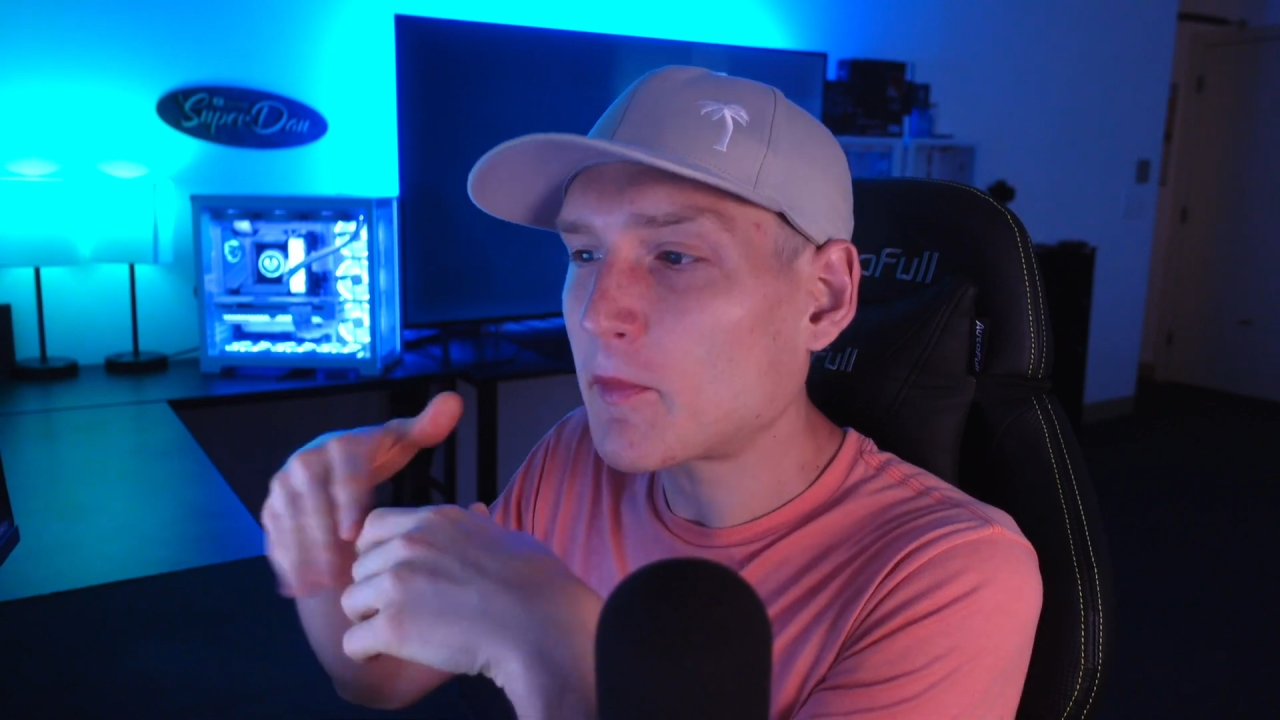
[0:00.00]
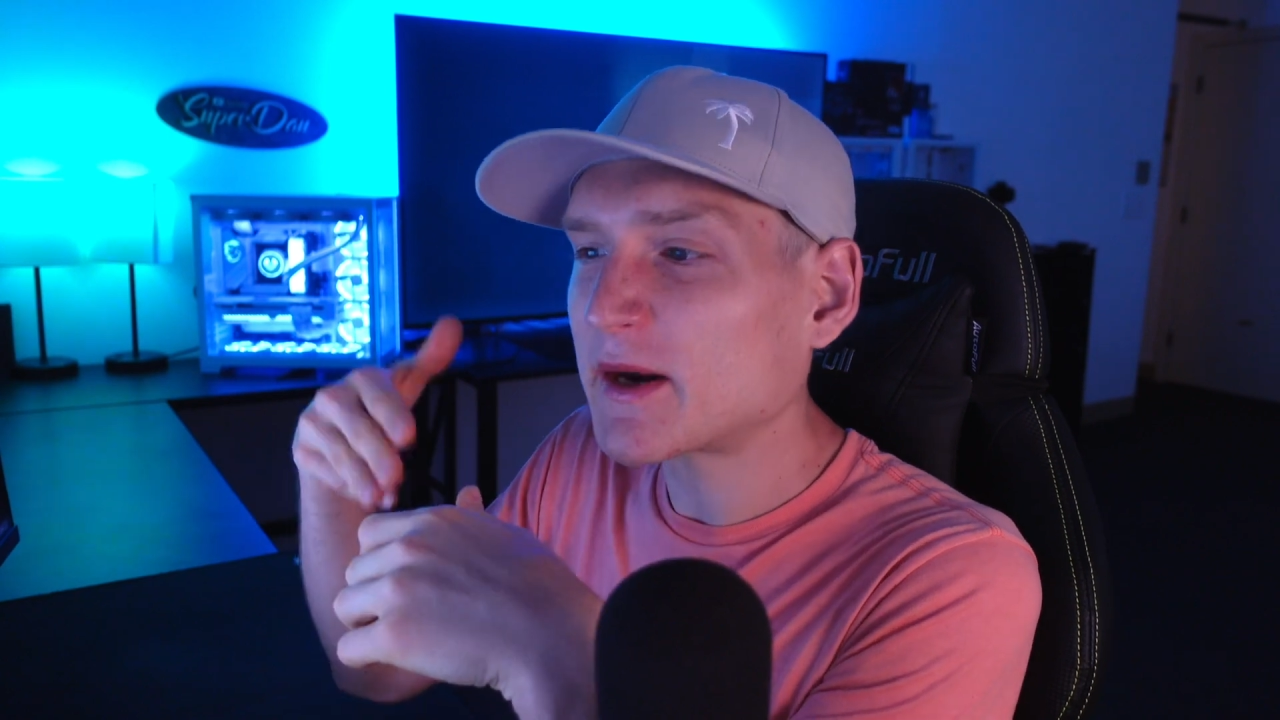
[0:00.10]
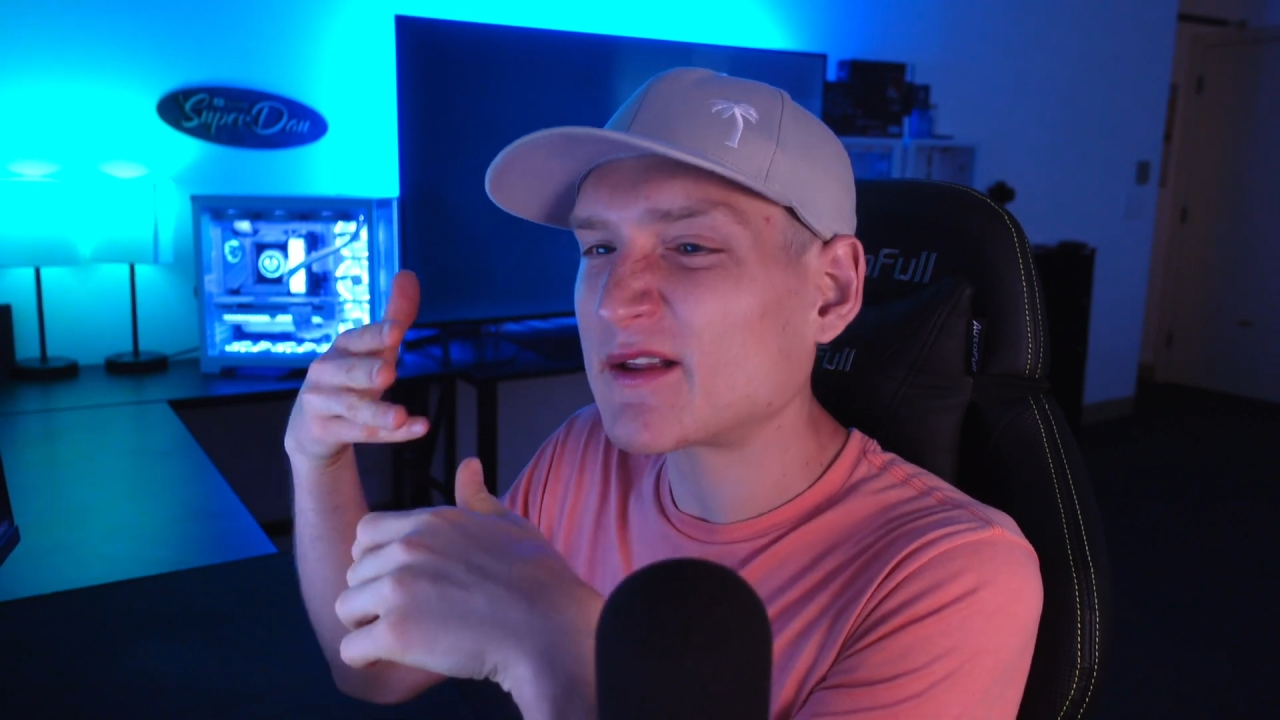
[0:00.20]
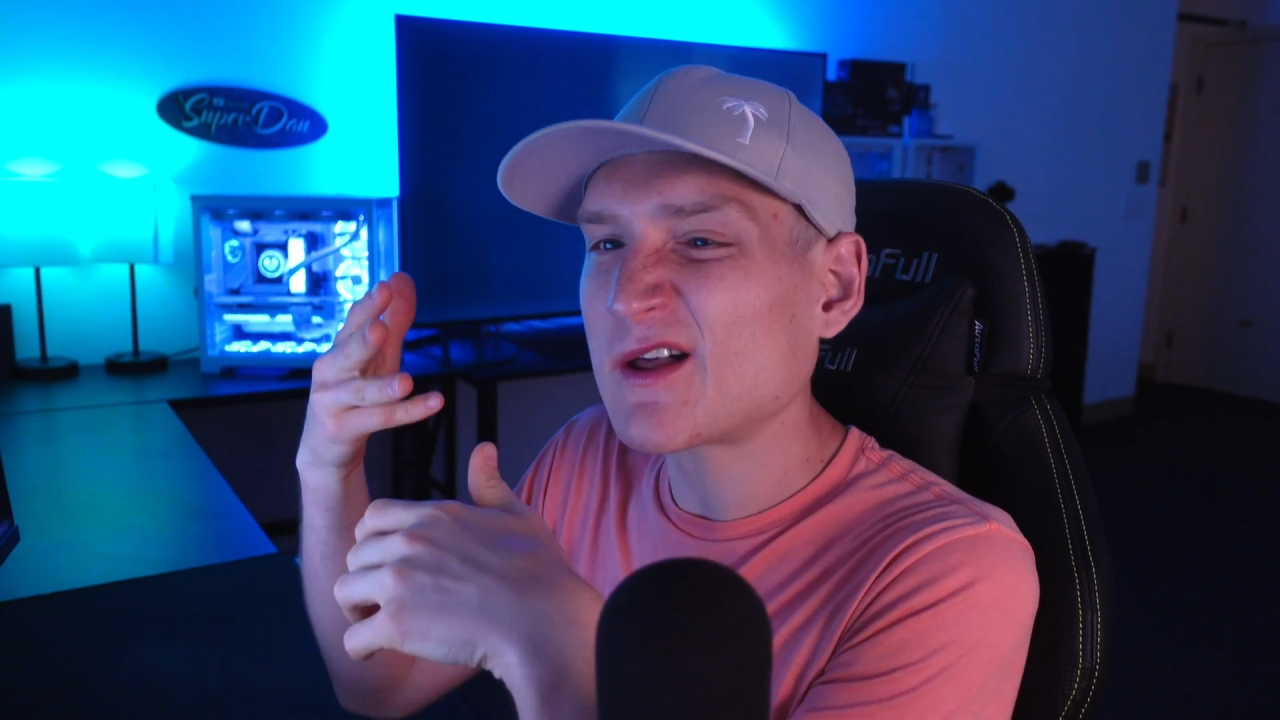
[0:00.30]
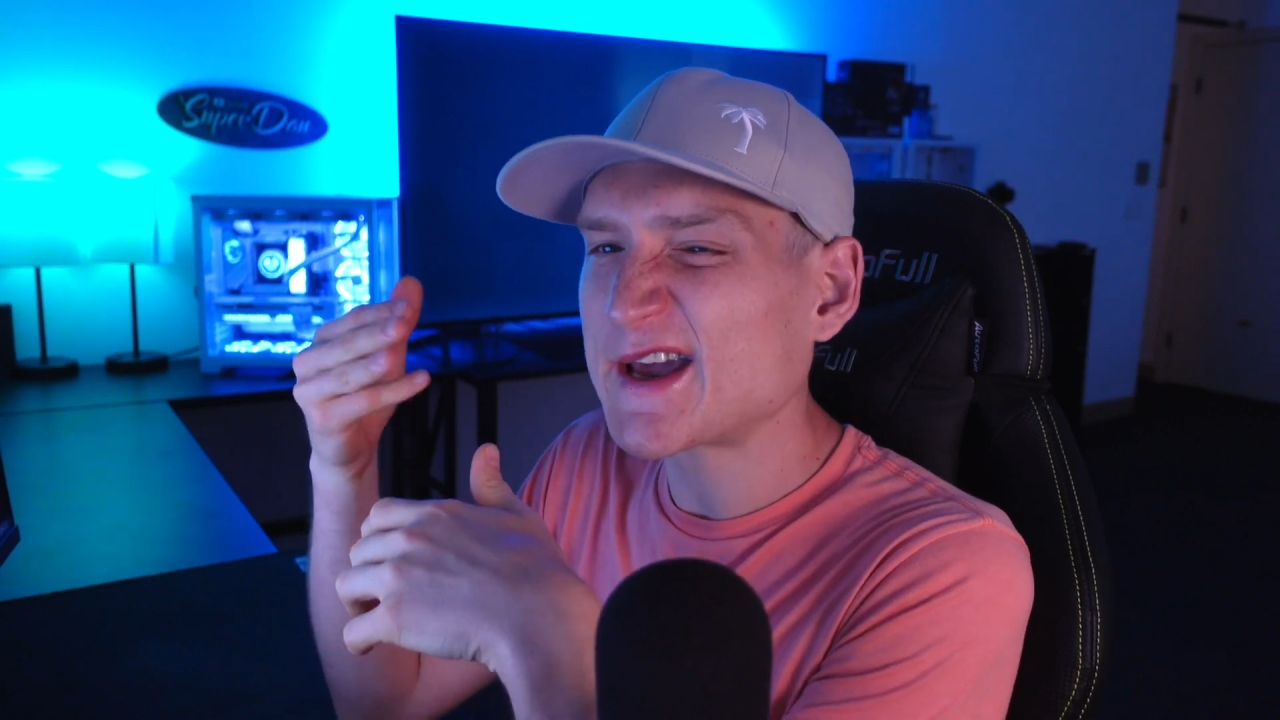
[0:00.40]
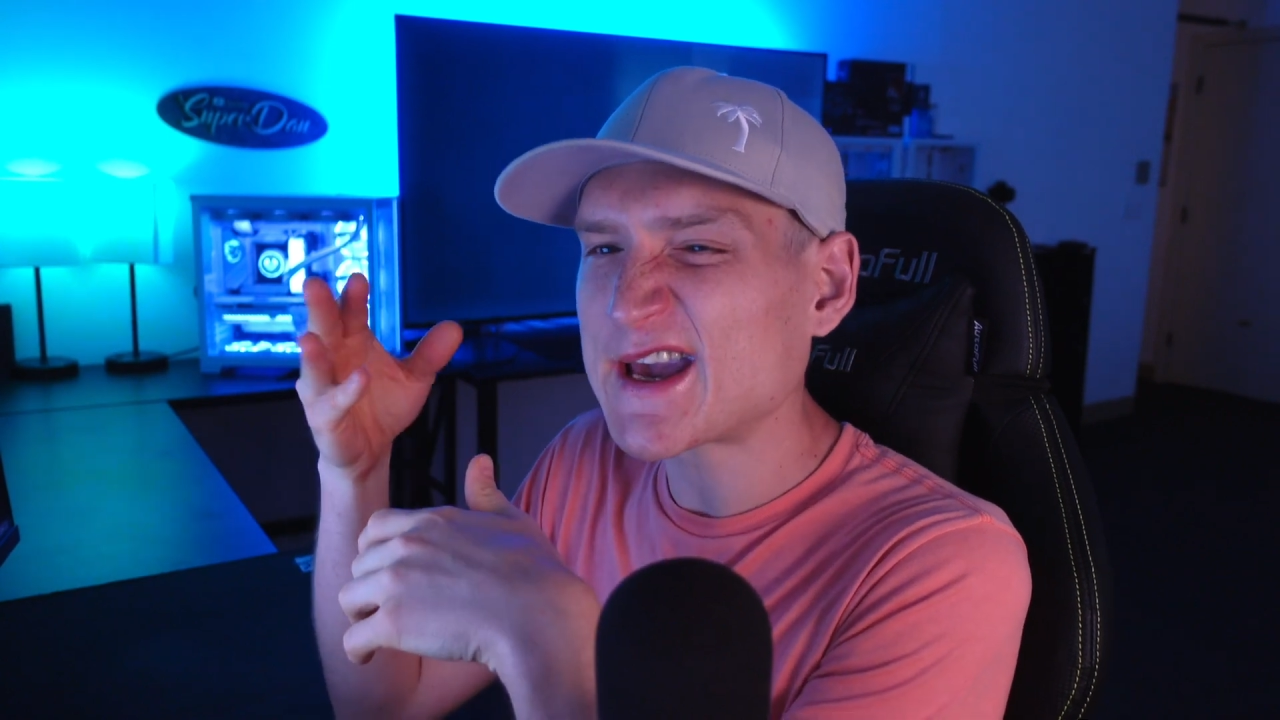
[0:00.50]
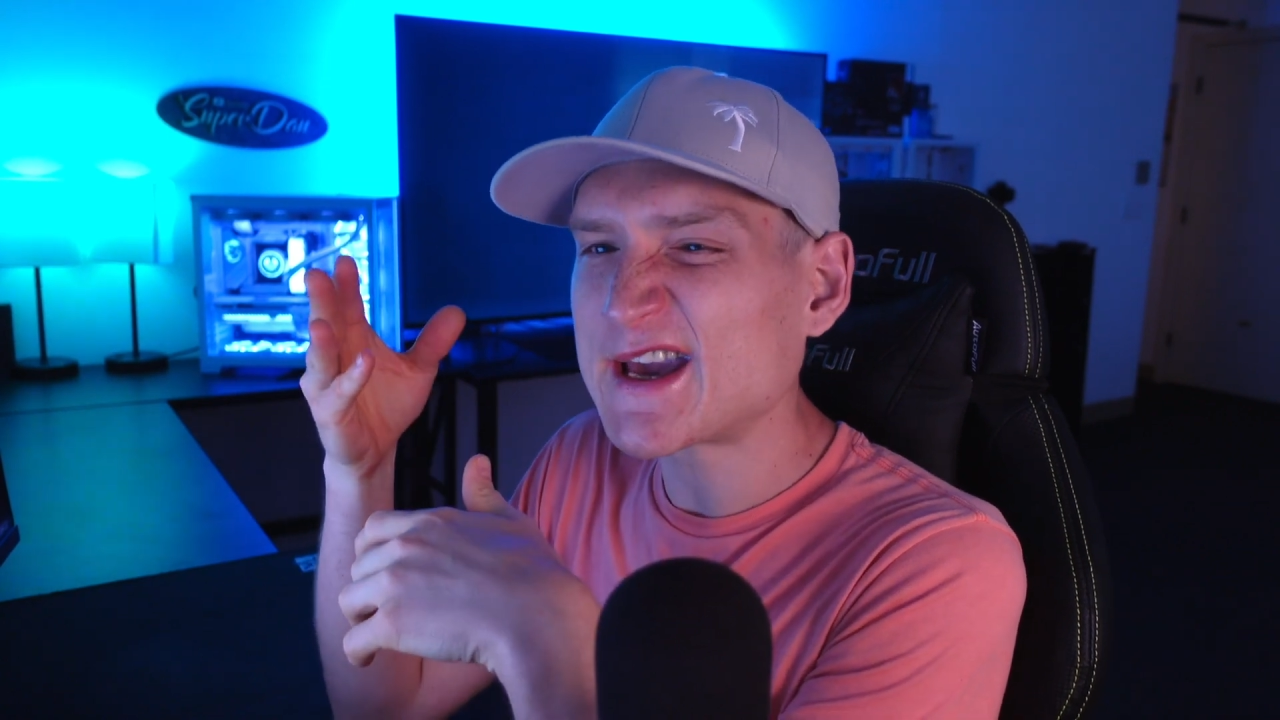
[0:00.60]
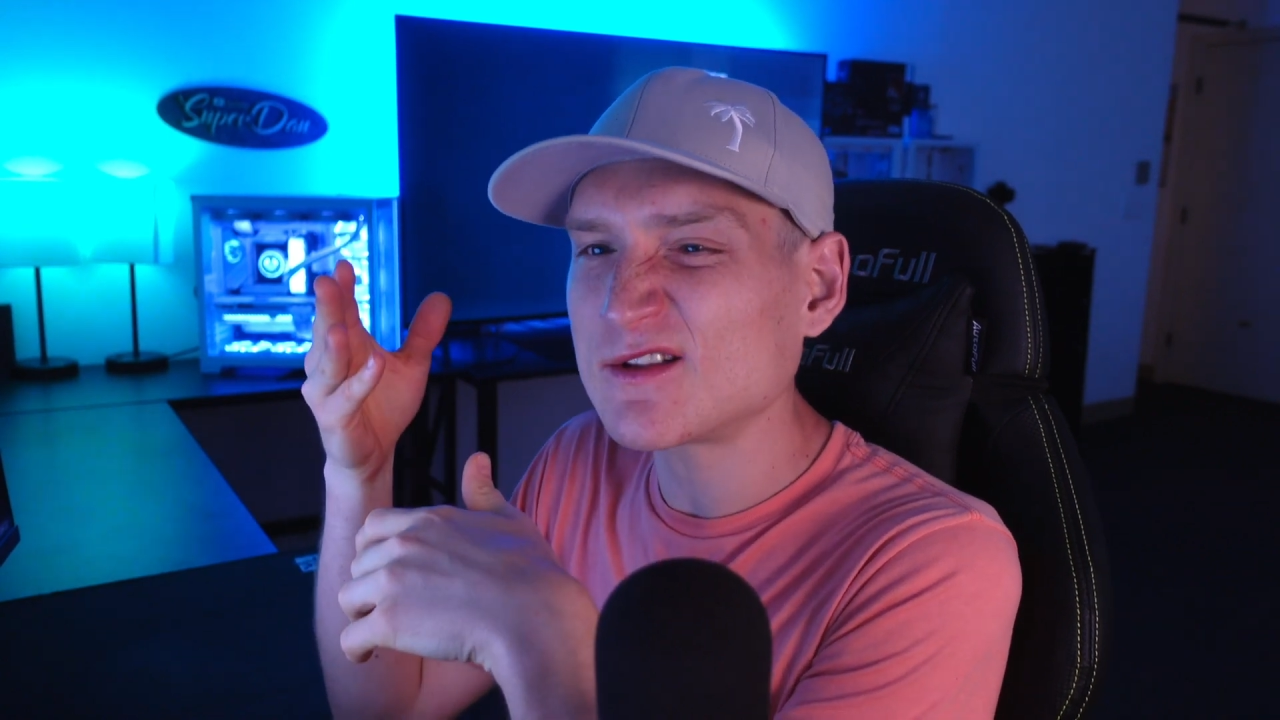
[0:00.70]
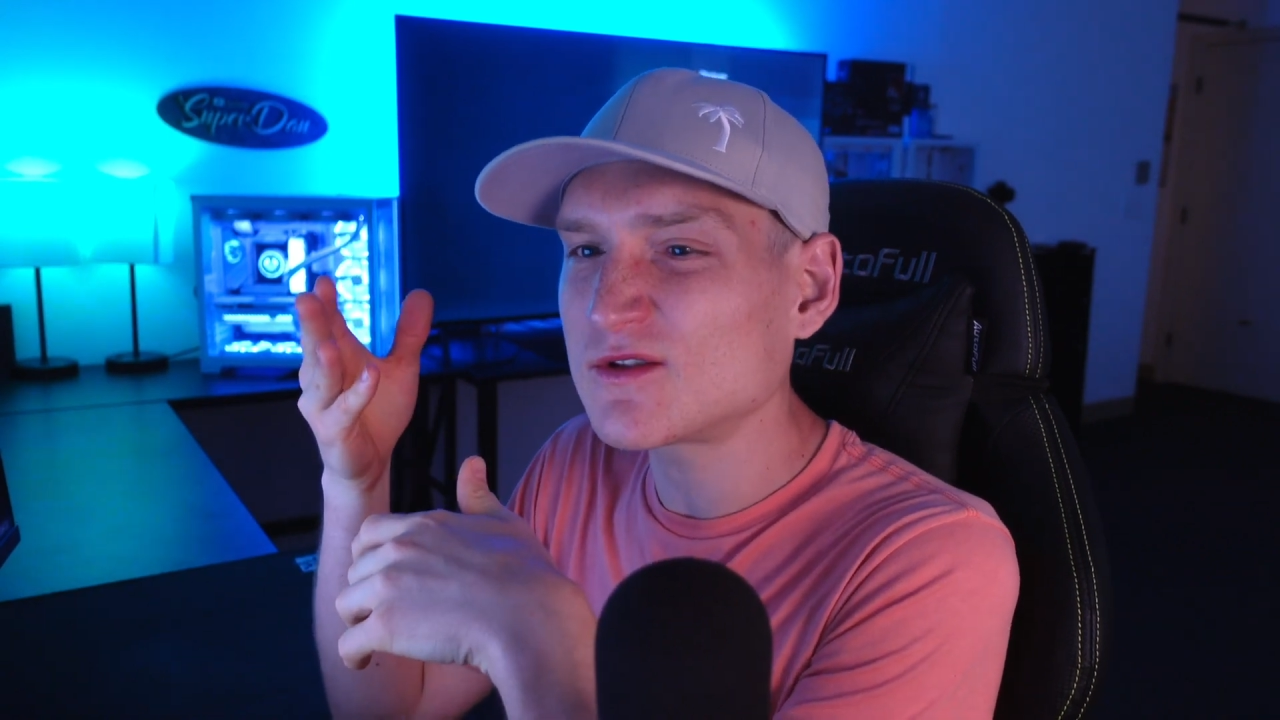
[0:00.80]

but it like it